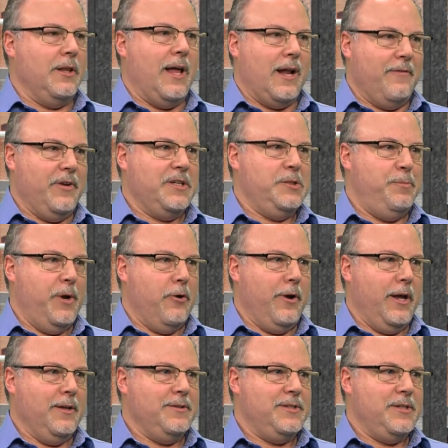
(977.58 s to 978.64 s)
a lot of
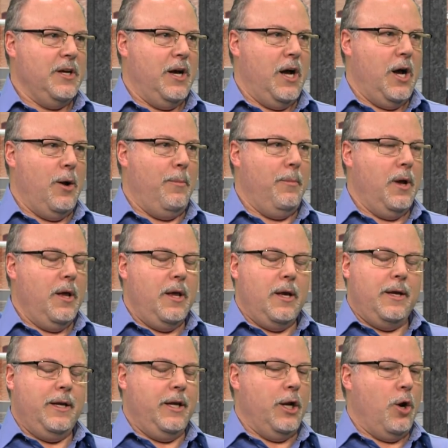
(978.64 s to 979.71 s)
experience. I
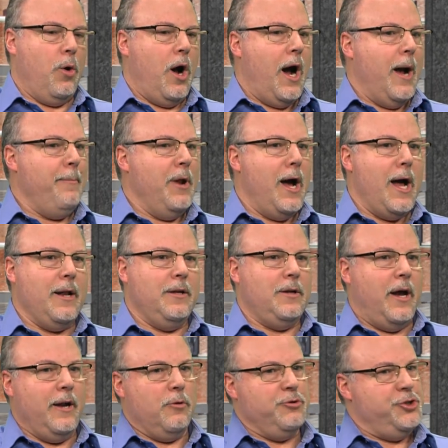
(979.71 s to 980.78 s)

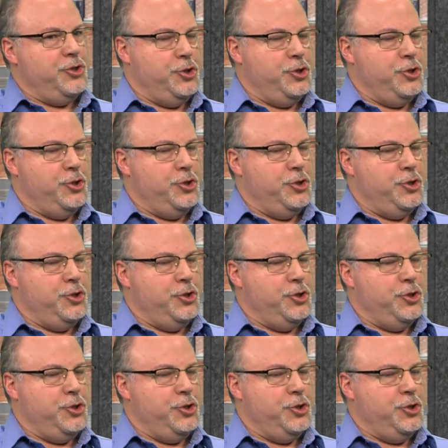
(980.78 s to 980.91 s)
don't